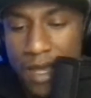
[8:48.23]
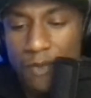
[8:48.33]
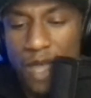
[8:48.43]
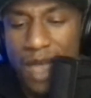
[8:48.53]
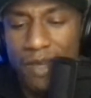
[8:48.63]
If
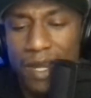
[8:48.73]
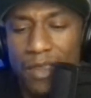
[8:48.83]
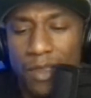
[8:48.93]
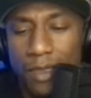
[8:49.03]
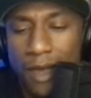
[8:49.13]
you have any
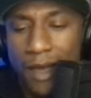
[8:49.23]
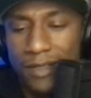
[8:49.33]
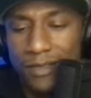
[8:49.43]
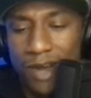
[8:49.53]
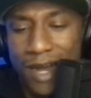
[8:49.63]
other
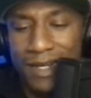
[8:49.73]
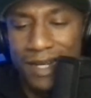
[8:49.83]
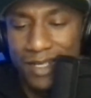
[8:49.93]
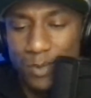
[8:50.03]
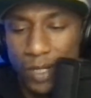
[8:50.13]
thoughts or
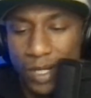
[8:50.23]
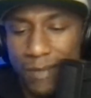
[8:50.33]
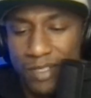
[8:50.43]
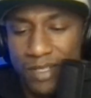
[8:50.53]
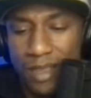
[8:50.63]
ideas when it
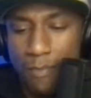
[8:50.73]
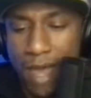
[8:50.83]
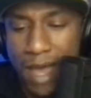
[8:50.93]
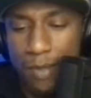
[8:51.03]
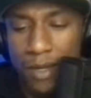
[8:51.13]
comes to the
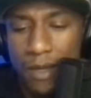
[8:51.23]
map,